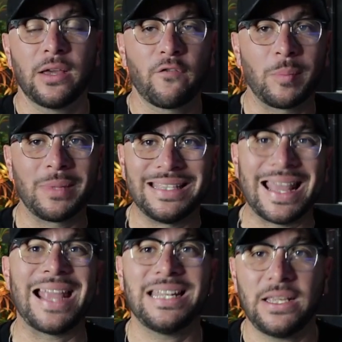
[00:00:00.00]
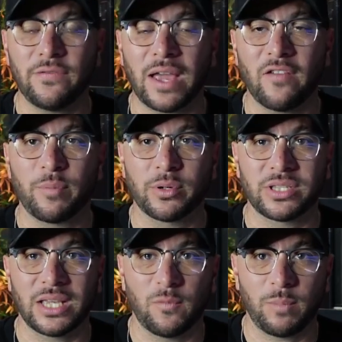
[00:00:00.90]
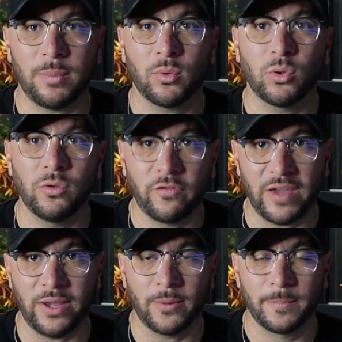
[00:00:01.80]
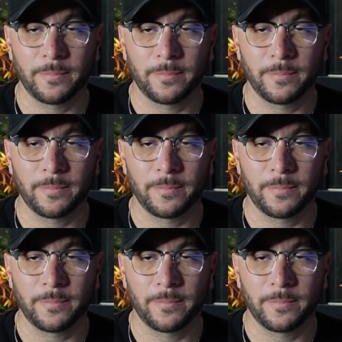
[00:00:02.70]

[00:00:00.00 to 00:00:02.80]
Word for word: from the 95% of people who fail.